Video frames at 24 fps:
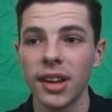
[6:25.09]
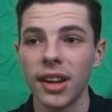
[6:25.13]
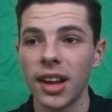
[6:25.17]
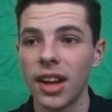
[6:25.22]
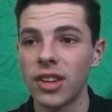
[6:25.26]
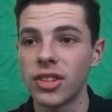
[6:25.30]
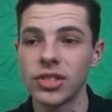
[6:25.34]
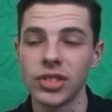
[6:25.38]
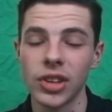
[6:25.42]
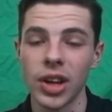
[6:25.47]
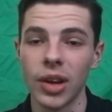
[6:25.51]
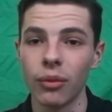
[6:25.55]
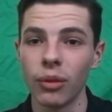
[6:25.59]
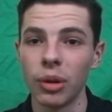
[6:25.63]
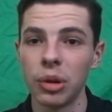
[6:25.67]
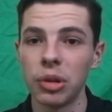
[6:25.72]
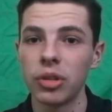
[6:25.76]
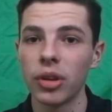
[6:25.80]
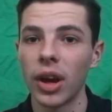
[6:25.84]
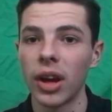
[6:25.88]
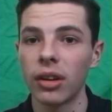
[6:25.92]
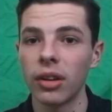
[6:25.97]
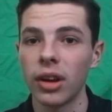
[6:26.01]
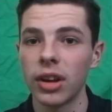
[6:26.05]
It's just that I'm really
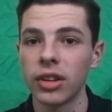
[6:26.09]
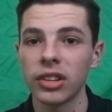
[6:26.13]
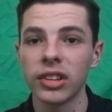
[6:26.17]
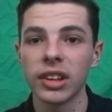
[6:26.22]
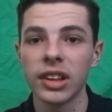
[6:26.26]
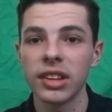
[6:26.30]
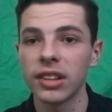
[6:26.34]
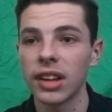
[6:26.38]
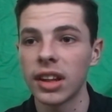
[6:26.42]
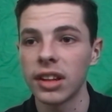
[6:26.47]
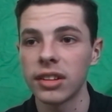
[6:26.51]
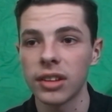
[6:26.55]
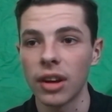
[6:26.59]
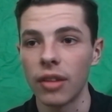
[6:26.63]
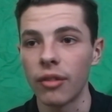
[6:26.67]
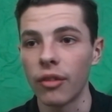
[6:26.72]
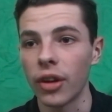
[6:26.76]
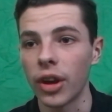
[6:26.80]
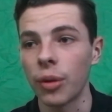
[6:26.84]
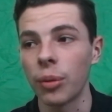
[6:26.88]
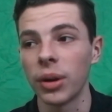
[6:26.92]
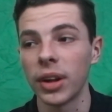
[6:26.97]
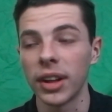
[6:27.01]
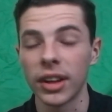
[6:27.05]
tired, guys. I need to get this out
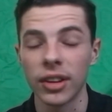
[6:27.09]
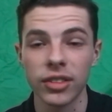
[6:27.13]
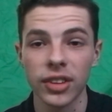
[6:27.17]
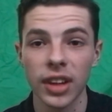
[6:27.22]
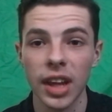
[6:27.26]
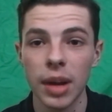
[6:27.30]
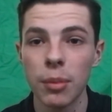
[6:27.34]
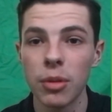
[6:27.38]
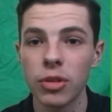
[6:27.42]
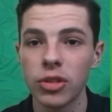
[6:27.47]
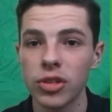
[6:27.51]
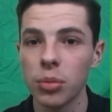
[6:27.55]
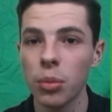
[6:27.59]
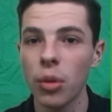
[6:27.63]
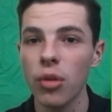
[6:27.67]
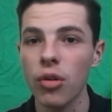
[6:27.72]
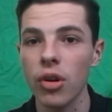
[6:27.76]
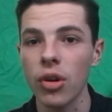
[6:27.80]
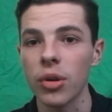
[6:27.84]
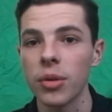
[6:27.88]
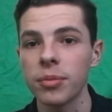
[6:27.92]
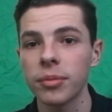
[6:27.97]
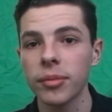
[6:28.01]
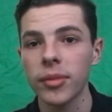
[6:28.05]
very quickly because the game is
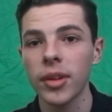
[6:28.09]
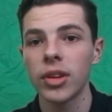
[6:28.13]
tomorrow.